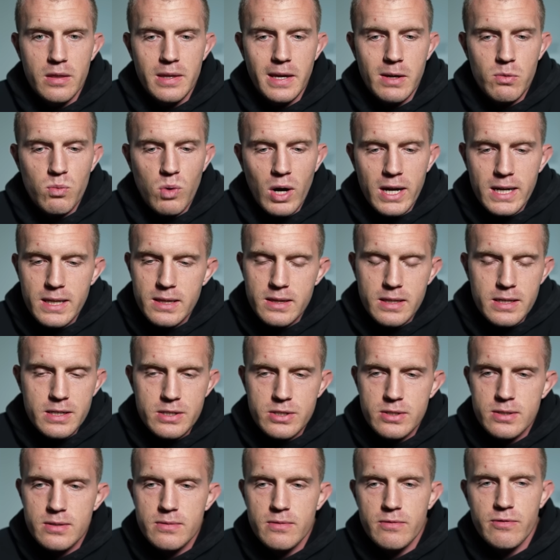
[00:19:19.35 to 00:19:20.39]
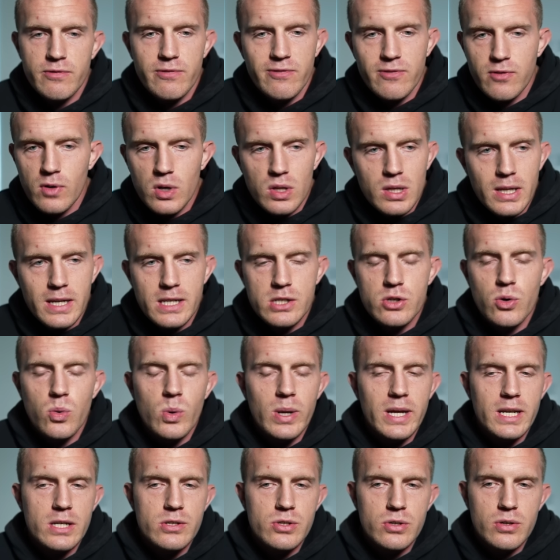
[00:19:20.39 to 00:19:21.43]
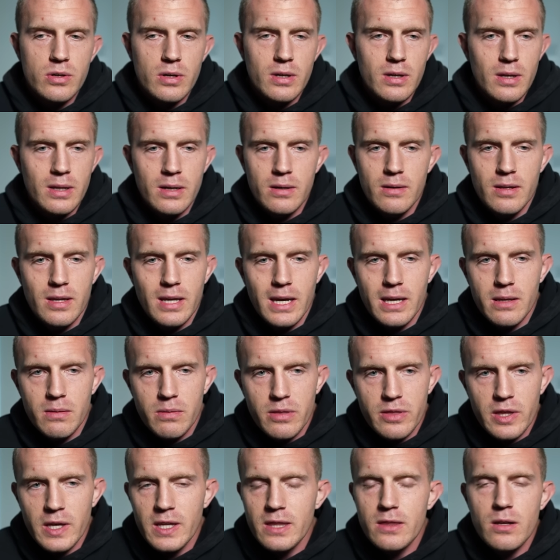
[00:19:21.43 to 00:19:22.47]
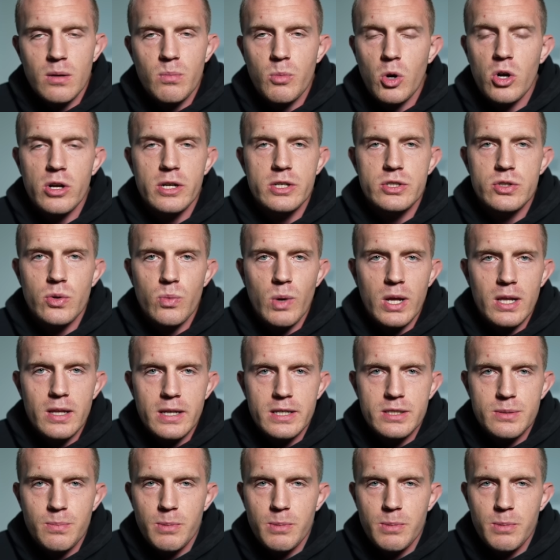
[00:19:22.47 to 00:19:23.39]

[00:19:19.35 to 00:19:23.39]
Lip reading: They write this frilly tweet and they think they're Marcus Aurelius,